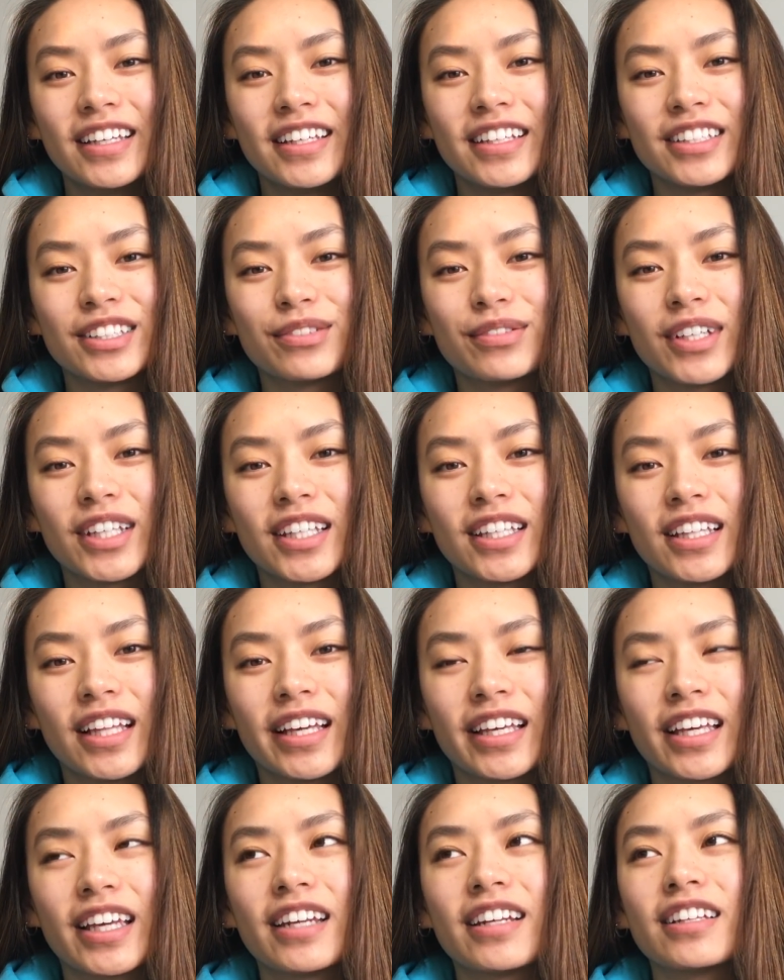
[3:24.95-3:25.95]
is really
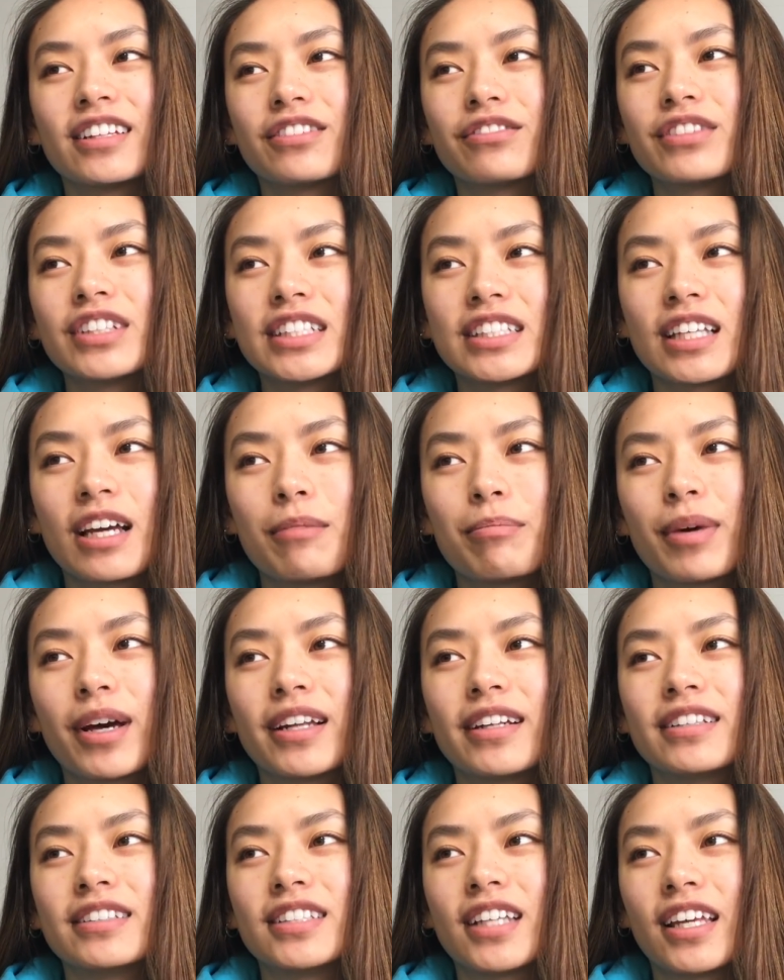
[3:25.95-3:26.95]
like hitting the reset
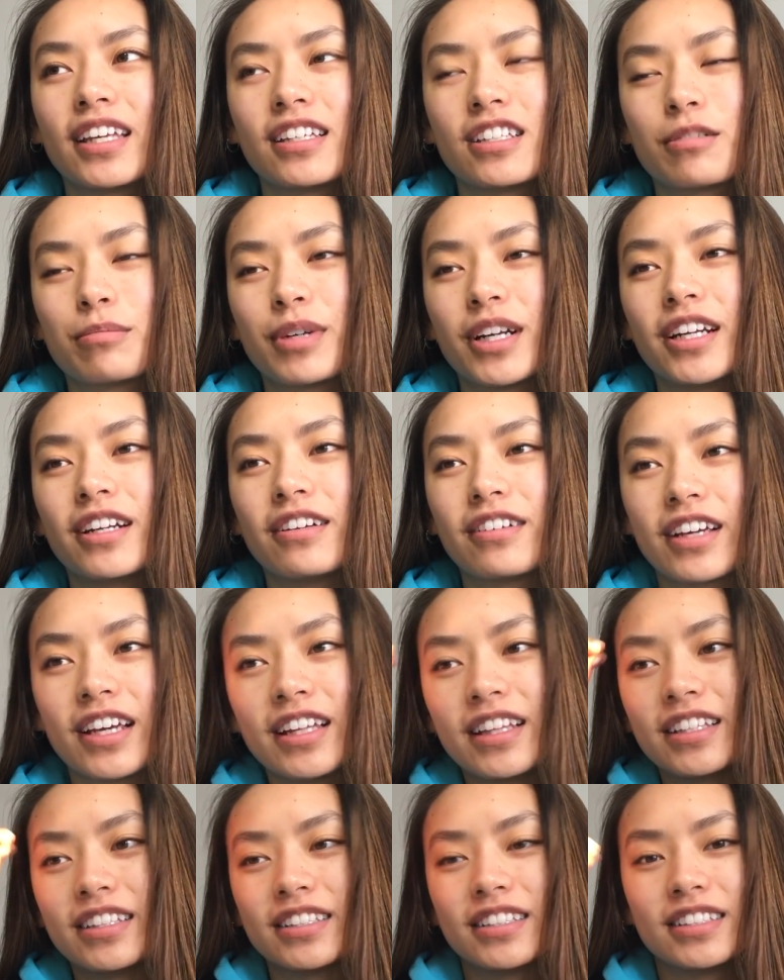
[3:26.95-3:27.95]
button, telling your brain, okay,
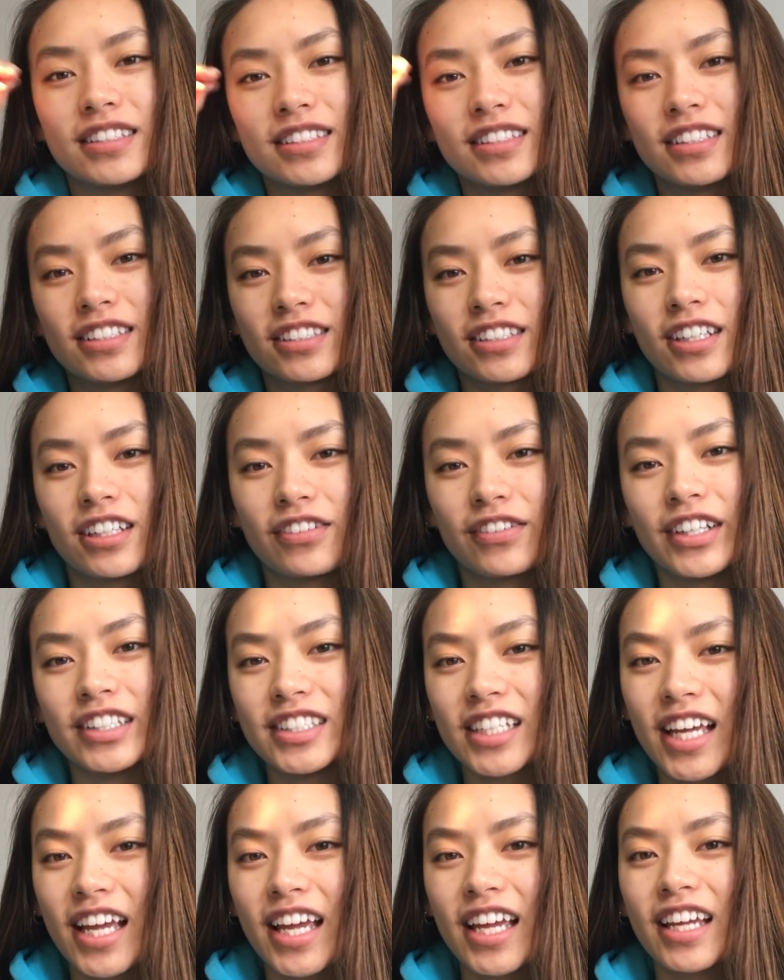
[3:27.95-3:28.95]
this is the start of our
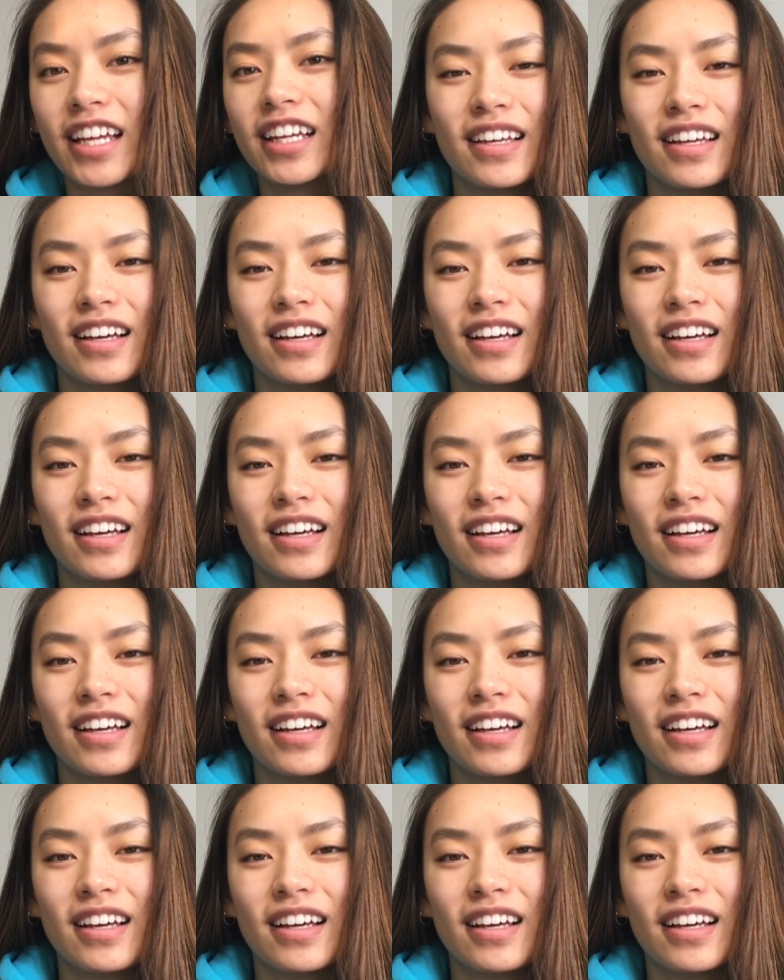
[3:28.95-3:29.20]
day.